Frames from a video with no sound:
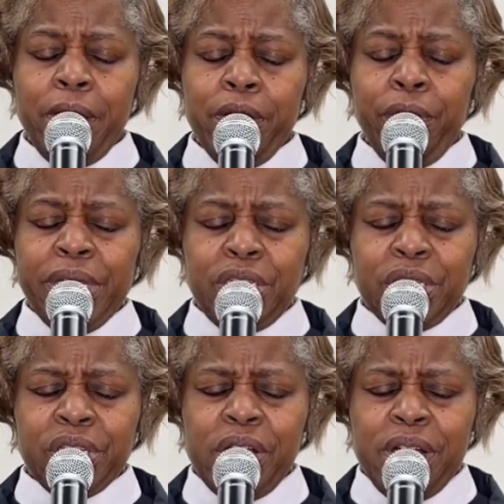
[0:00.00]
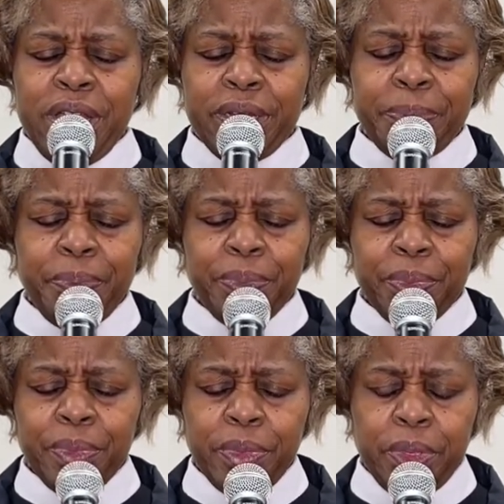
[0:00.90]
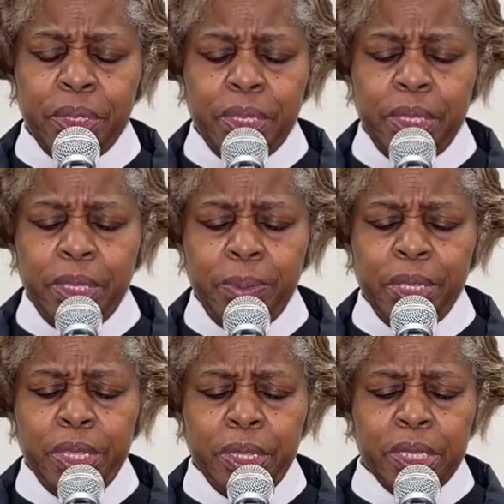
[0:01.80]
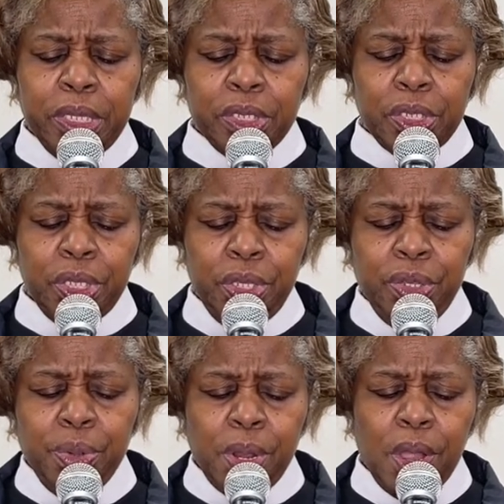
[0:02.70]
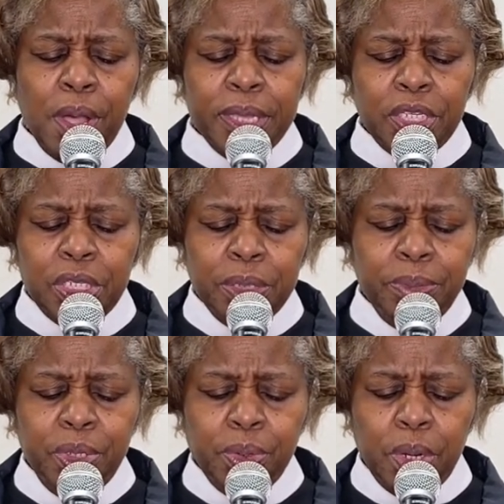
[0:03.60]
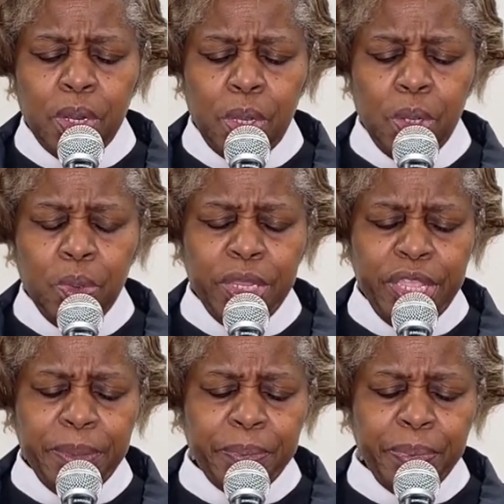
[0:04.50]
Gracious God, because you are awesome, you are holy,